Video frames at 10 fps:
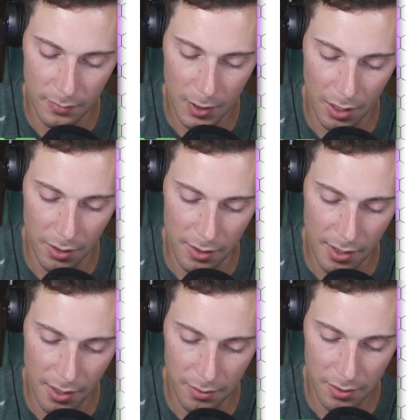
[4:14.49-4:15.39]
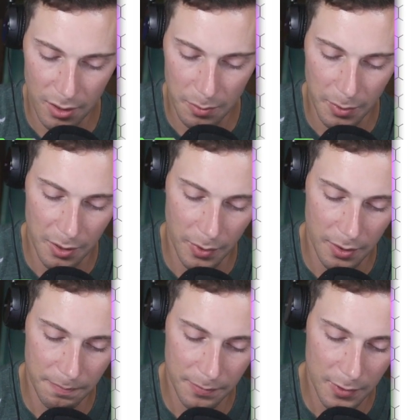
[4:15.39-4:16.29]
carry it down, 6 plus
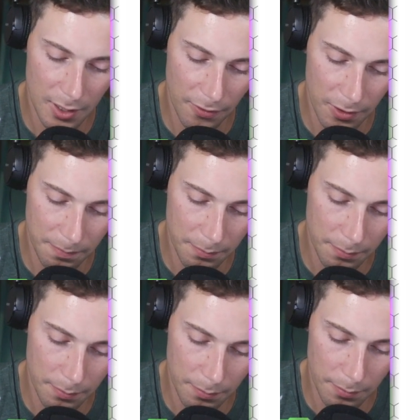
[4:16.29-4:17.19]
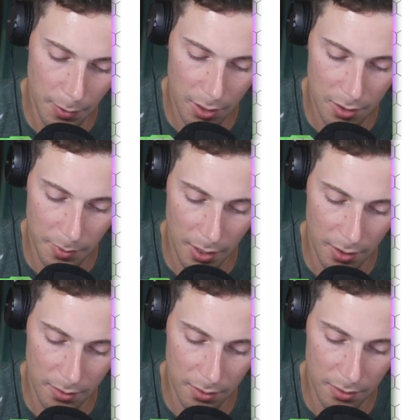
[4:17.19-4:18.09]
1, 7. Box my
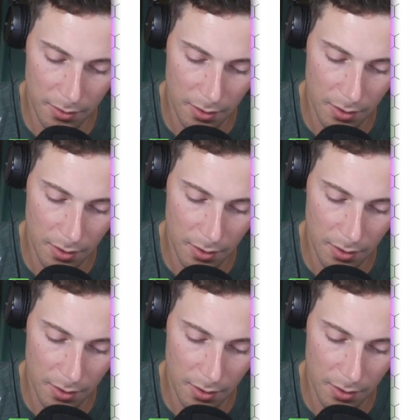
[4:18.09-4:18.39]
answer.